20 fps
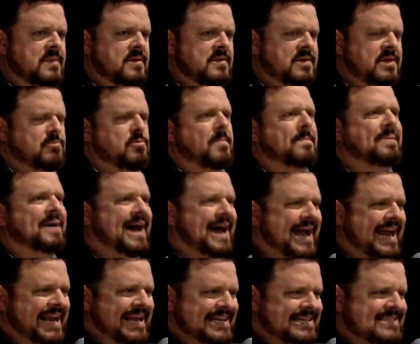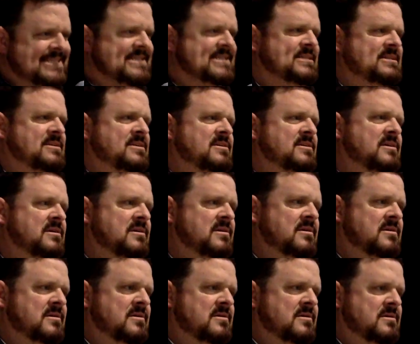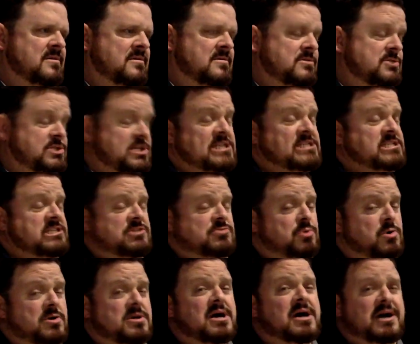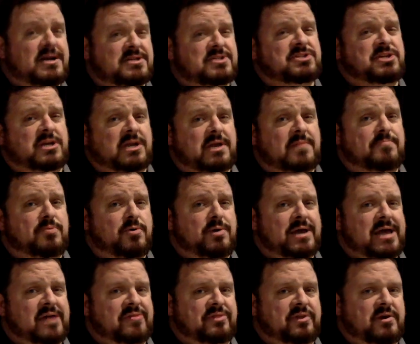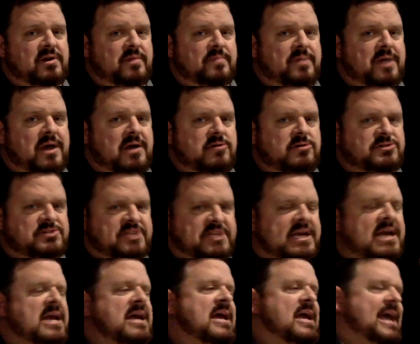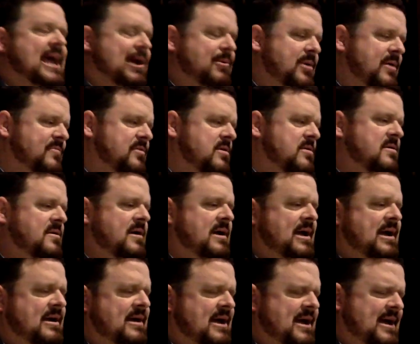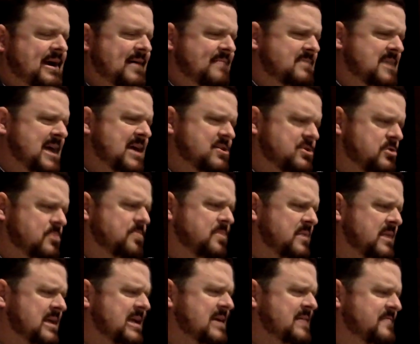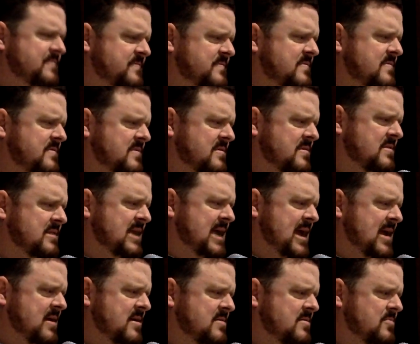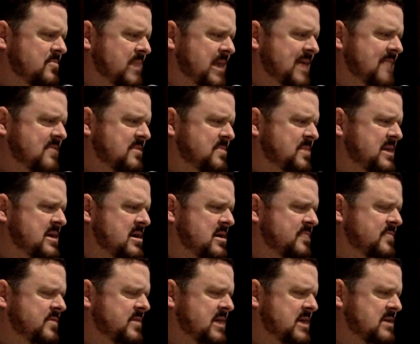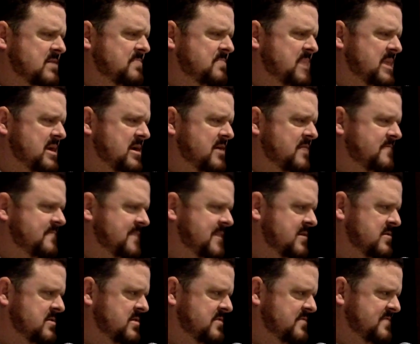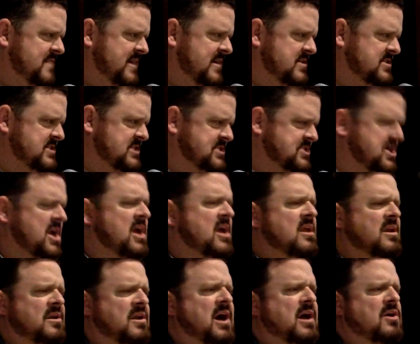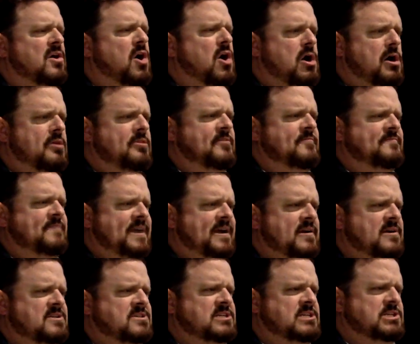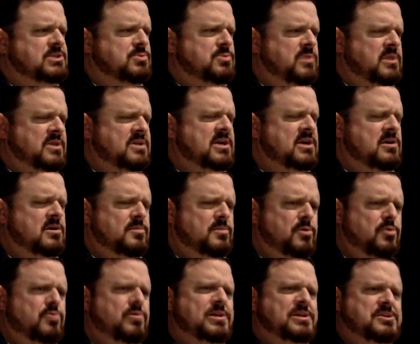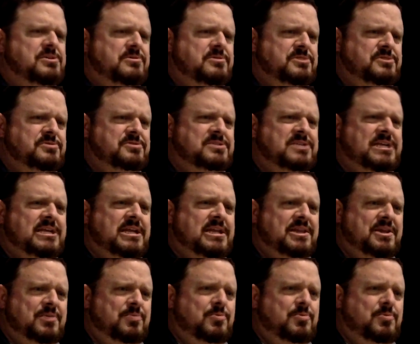They were pious. Jesus will constantly point out their hypocrisy. However, I, I, I do believe that we have to be careful not to be unfair to the Pharisees. Not all the Pharisees were the terrible creatures you see in their